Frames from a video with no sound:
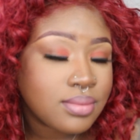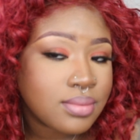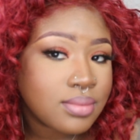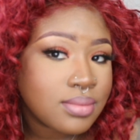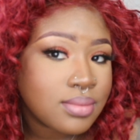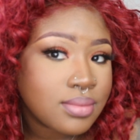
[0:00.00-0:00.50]

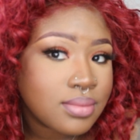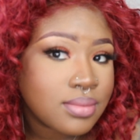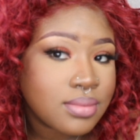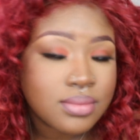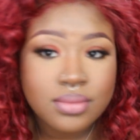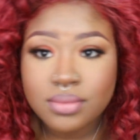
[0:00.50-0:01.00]

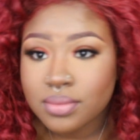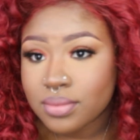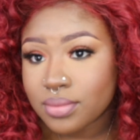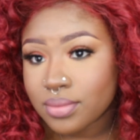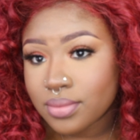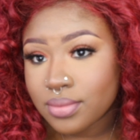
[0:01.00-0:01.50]

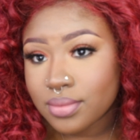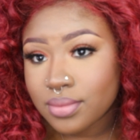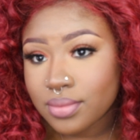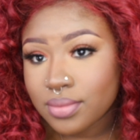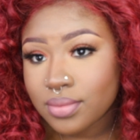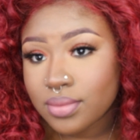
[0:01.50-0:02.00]

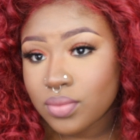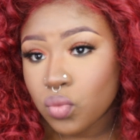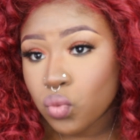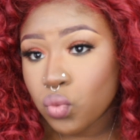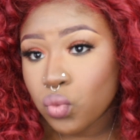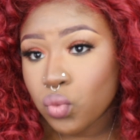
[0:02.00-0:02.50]

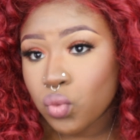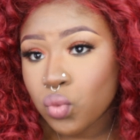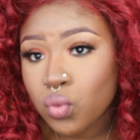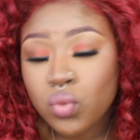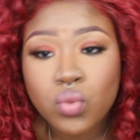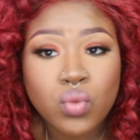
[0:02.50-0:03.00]

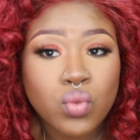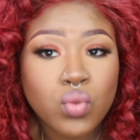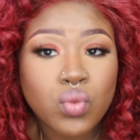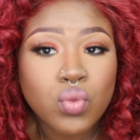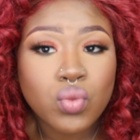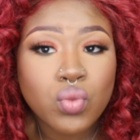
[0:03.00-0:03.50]

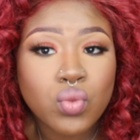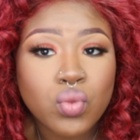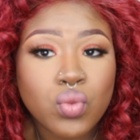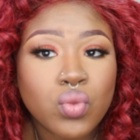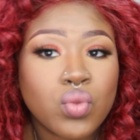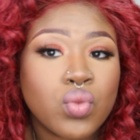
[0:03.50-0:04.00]

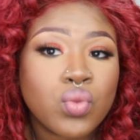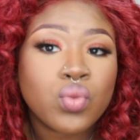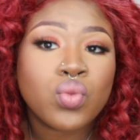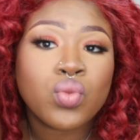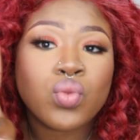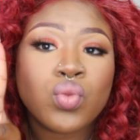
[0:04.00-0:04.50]

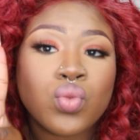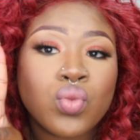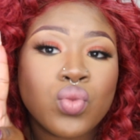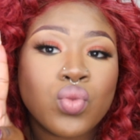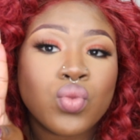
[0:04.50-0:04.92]
Nobody speaks.